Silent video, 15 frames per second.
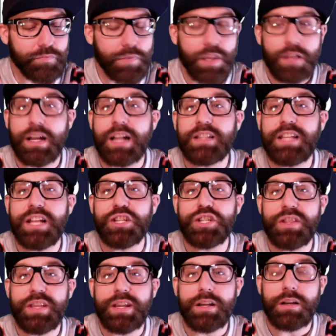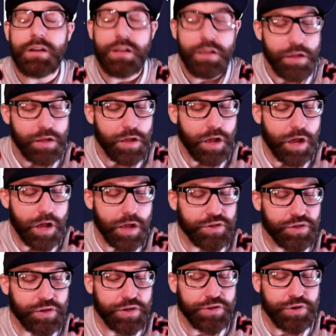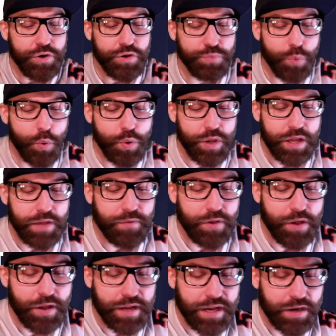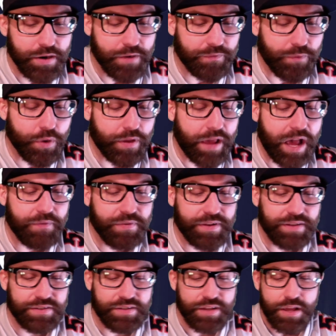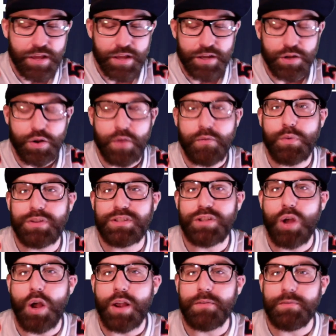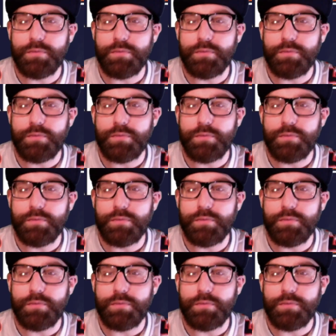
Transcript: a lot of tension in the air. Jerry Jones won't give Garrett a vote of confidence. Everyone's talking